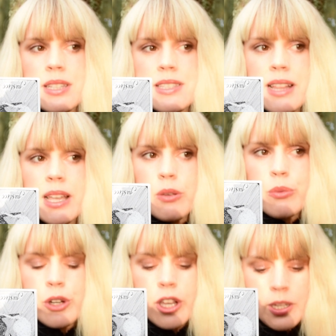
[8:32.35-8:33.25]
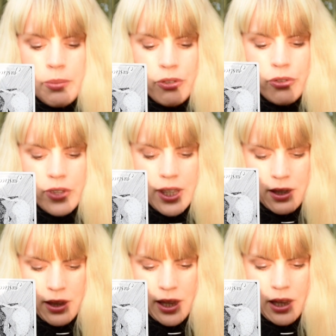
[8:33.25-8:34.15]
it's like we're gonna be
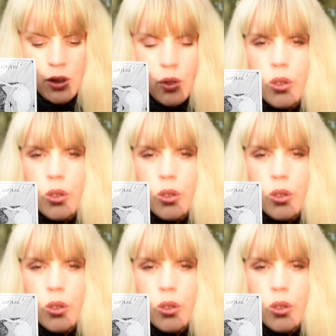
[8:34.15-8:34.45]
feeling